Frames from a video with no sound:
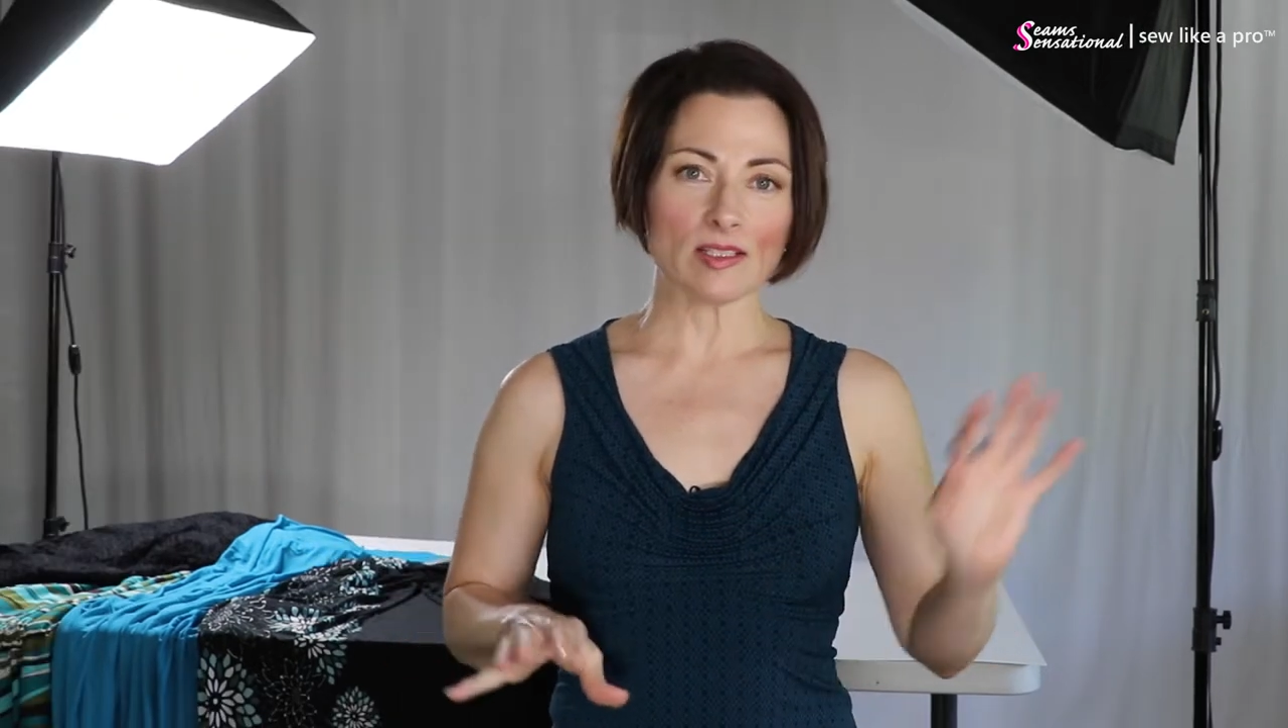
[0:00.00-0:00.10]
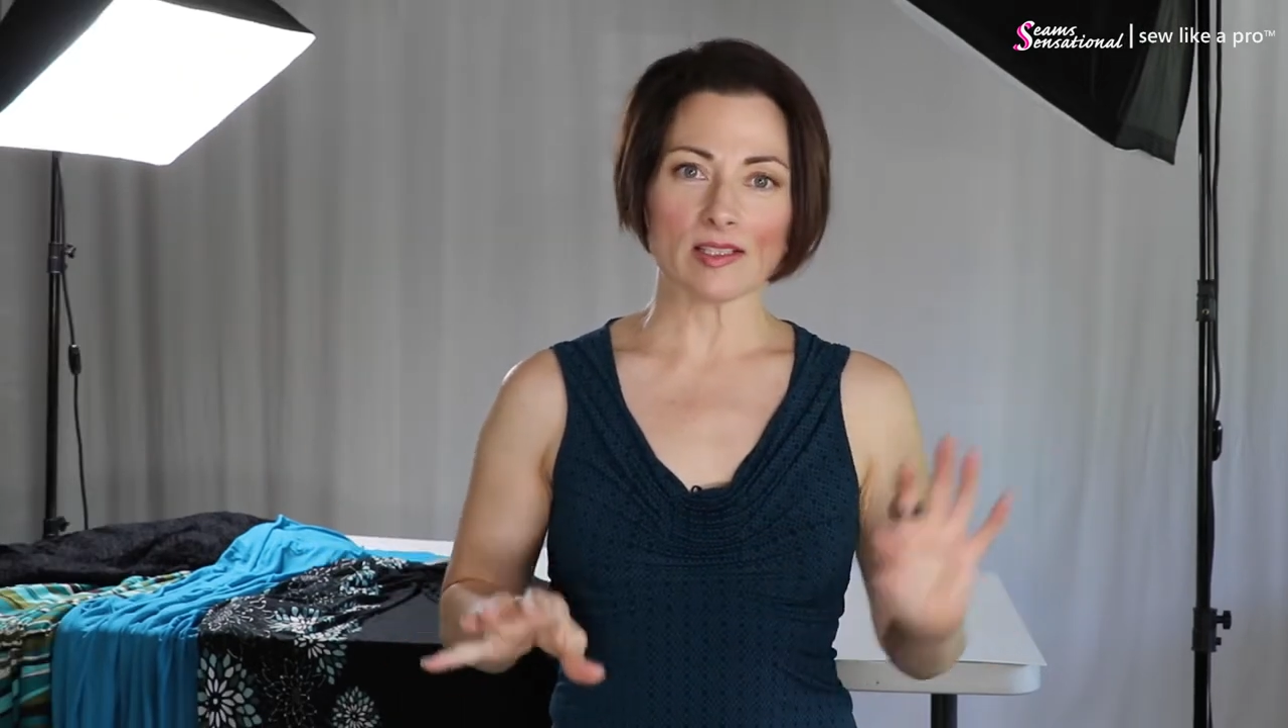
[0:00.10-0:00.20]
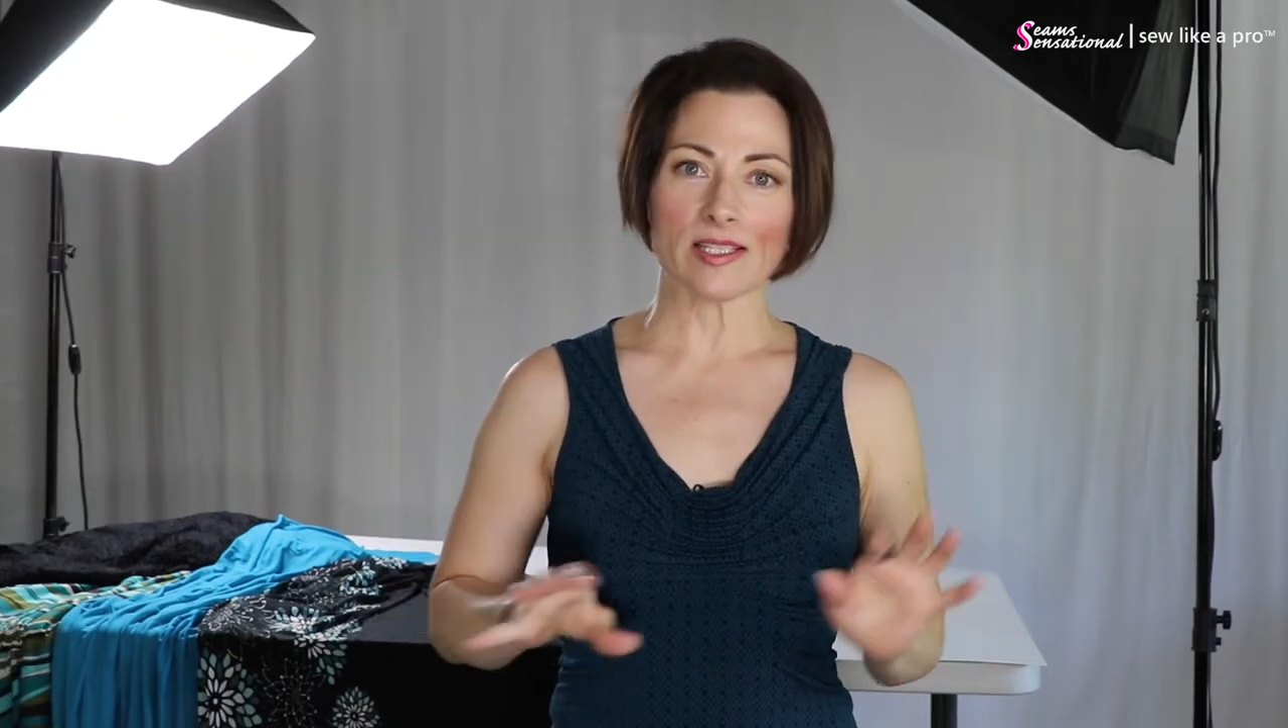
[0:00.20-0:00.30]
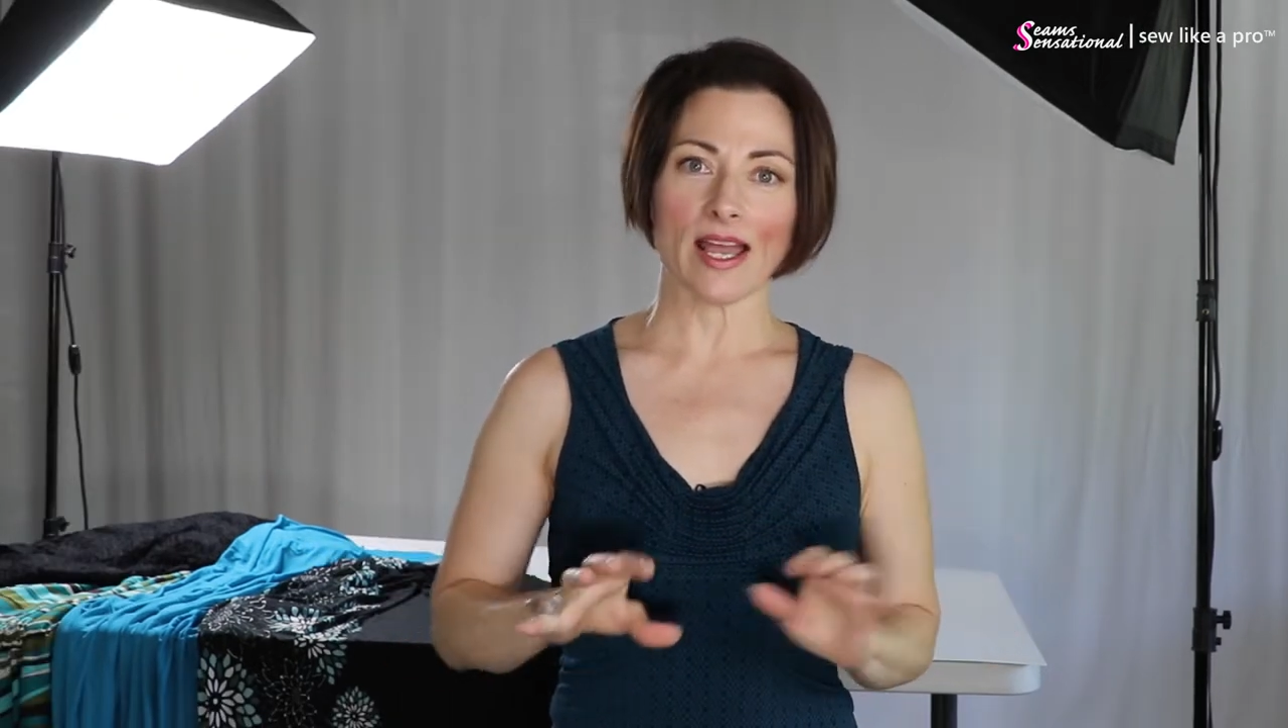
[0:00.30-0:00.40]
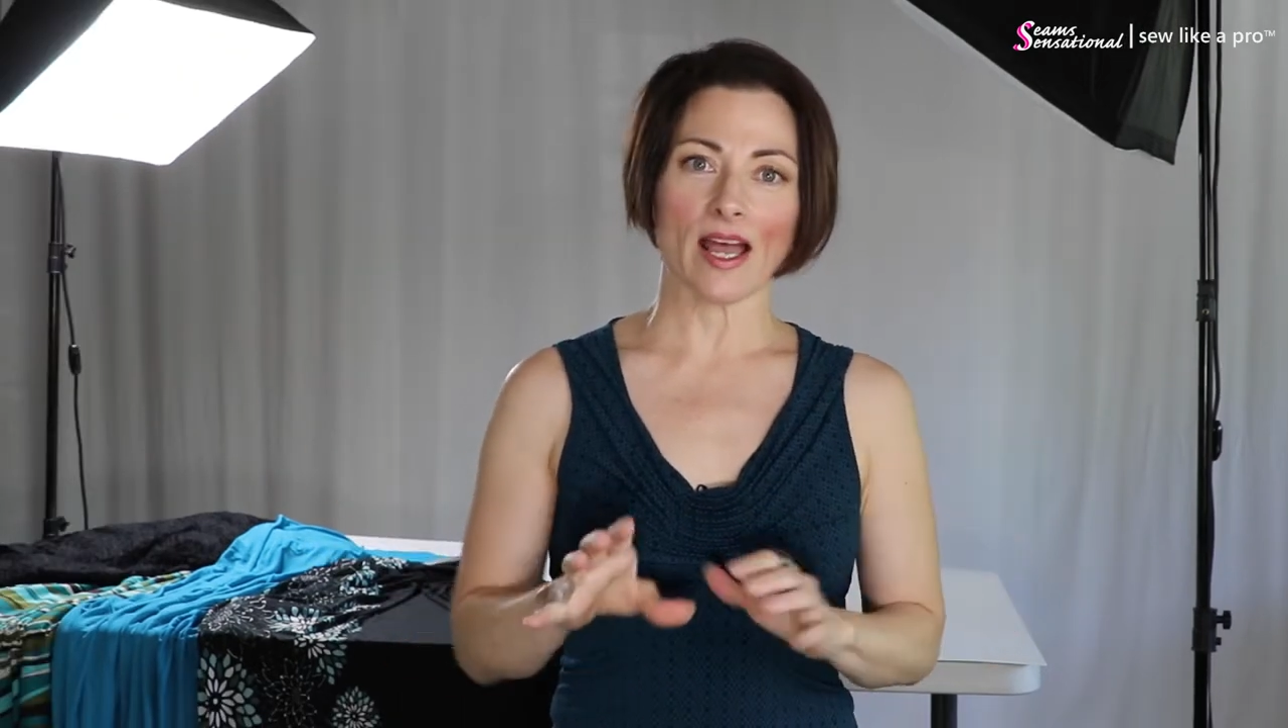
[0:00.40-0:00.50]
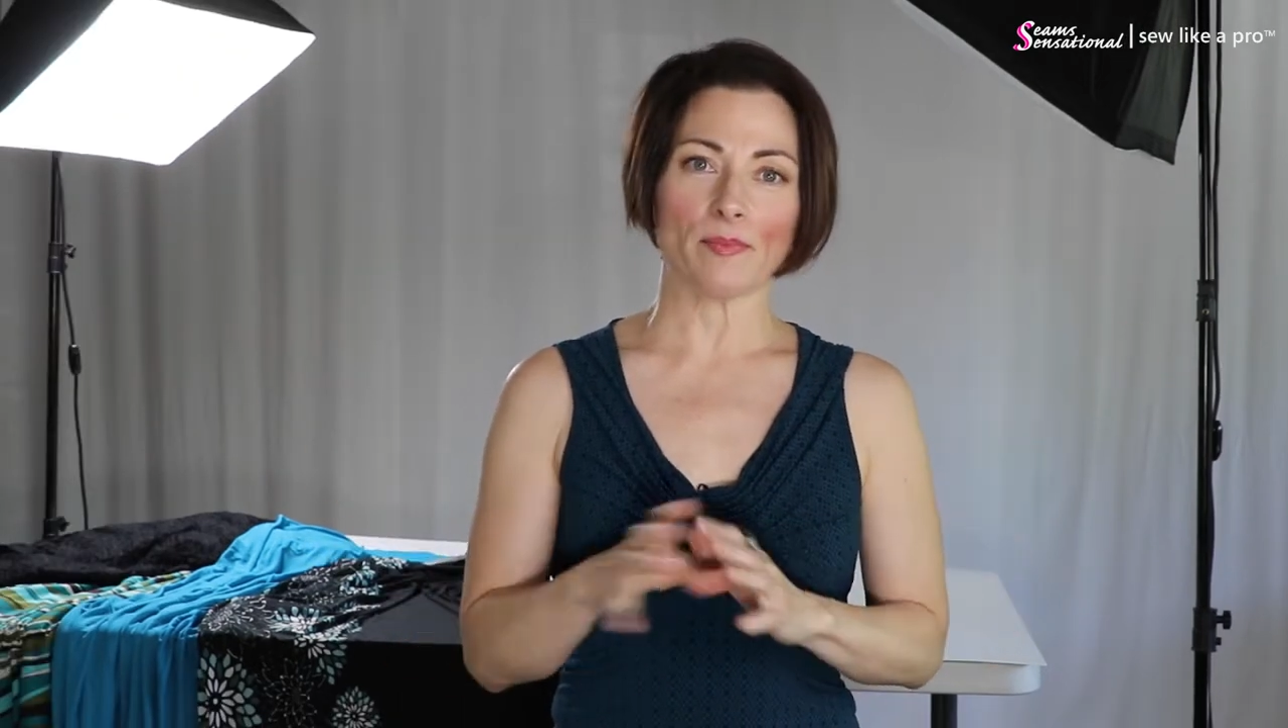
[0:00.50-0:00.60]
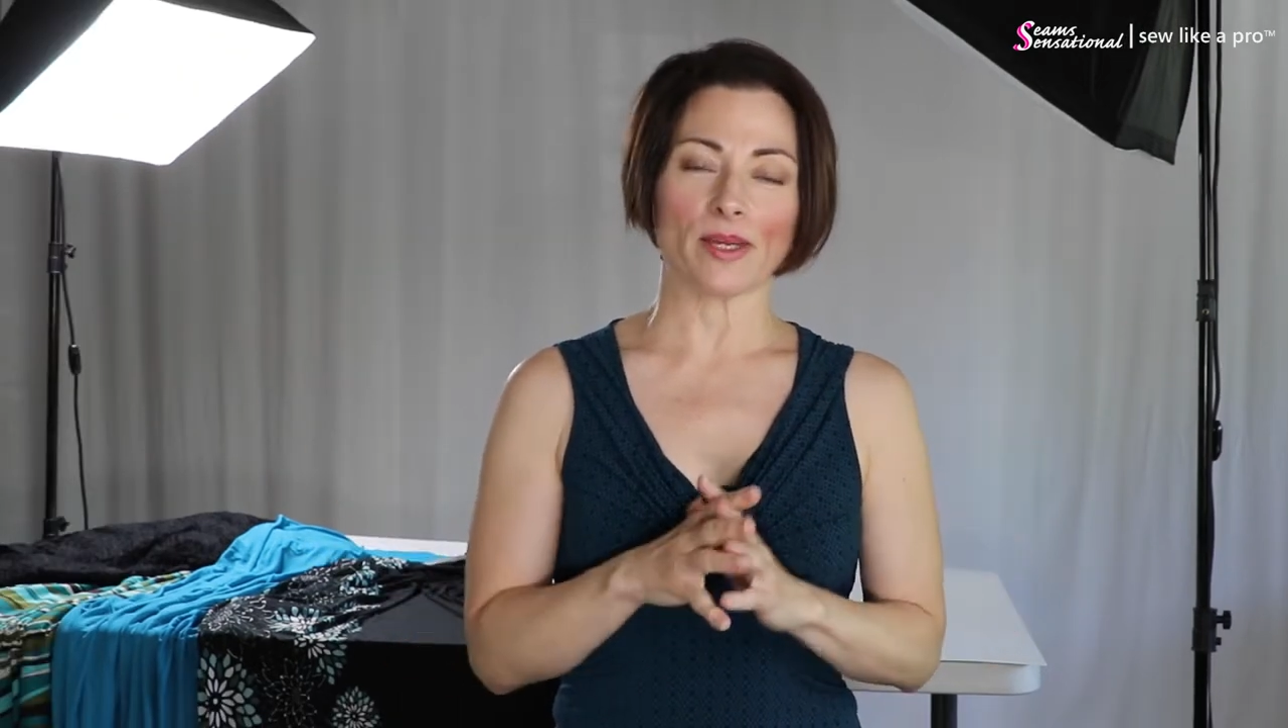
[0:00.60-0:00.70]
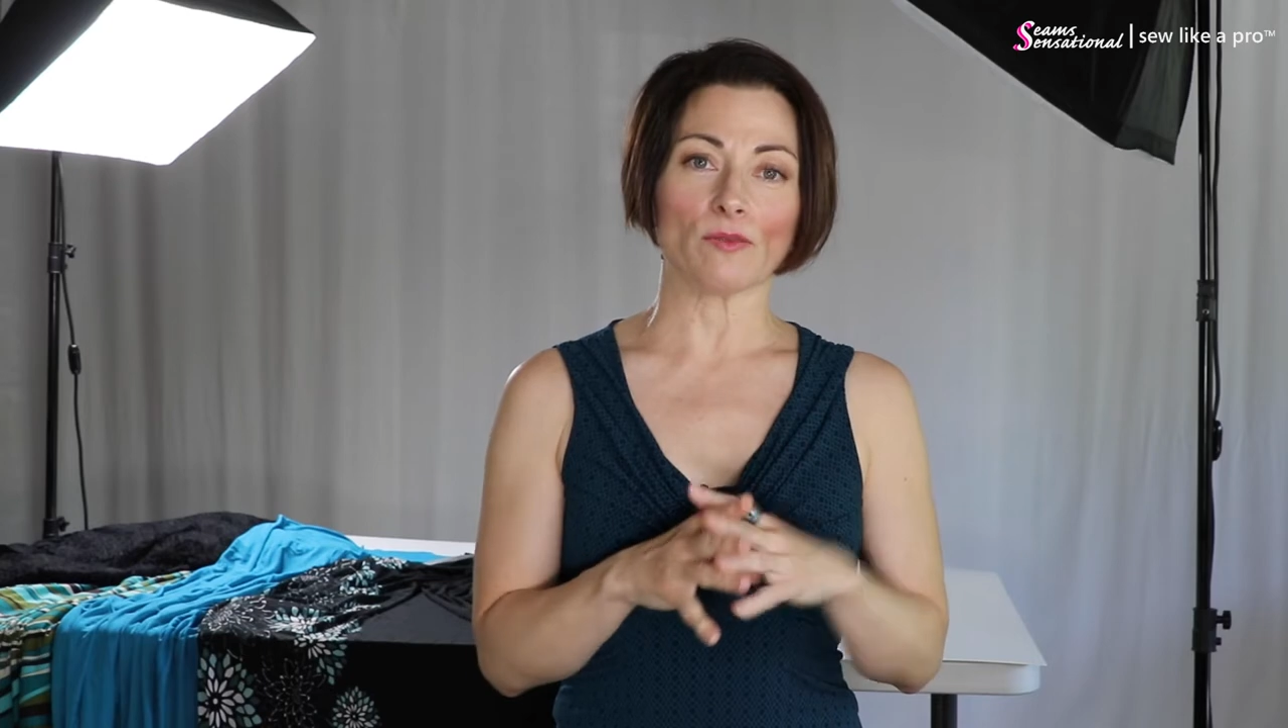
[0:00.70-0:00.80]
this step,